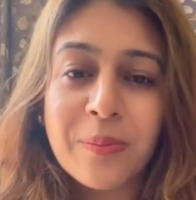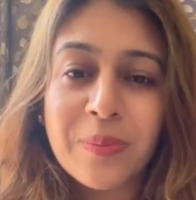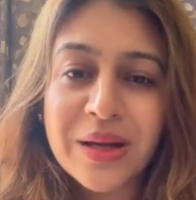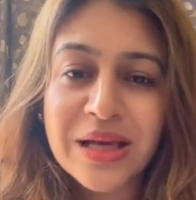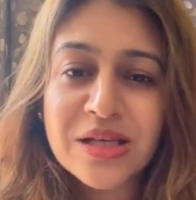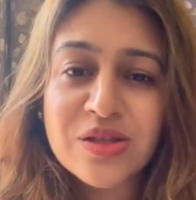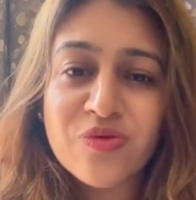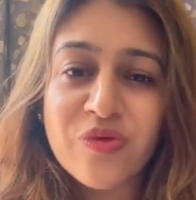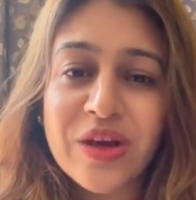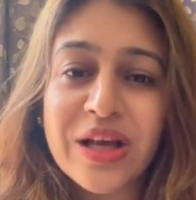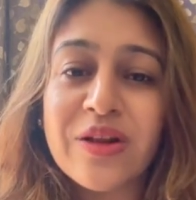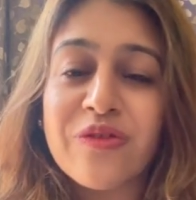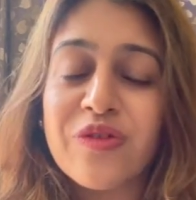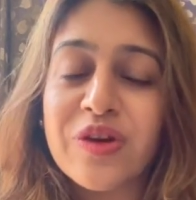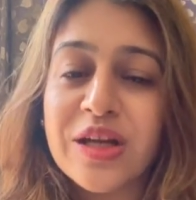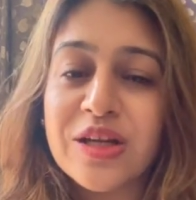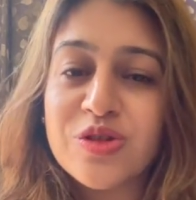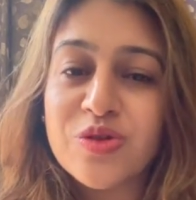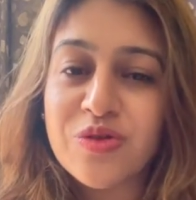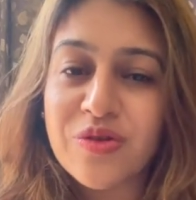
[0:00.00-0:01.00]
please feel
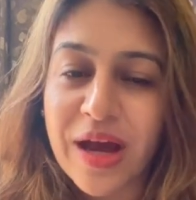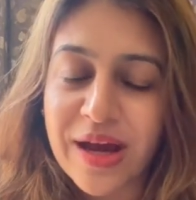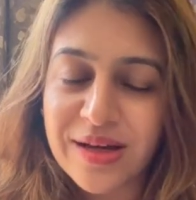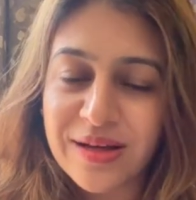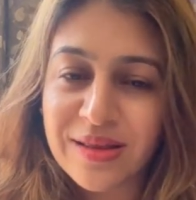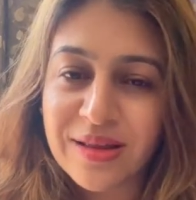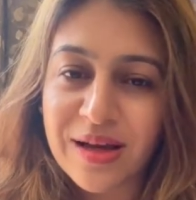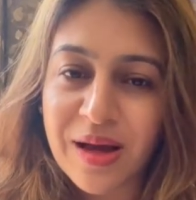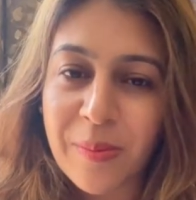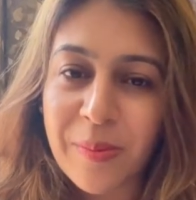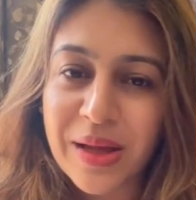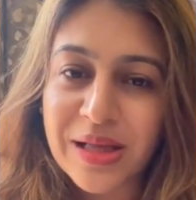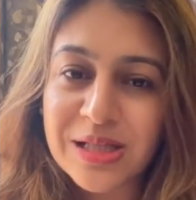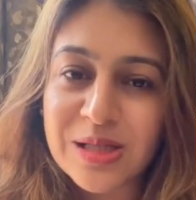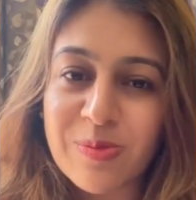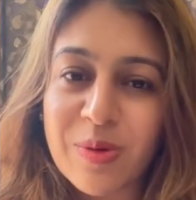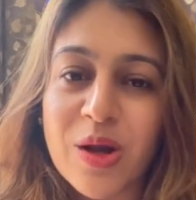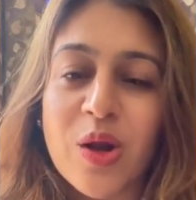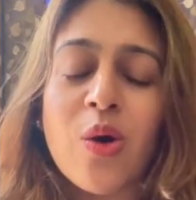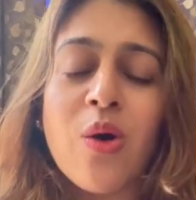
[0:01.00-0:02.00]
free to write in the
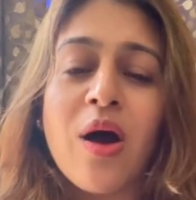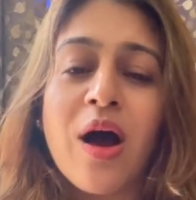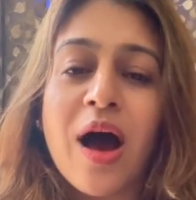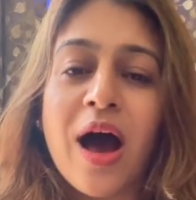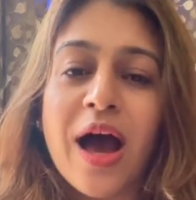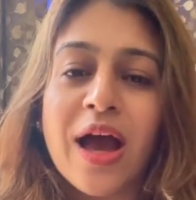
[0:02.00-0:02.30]
comments below.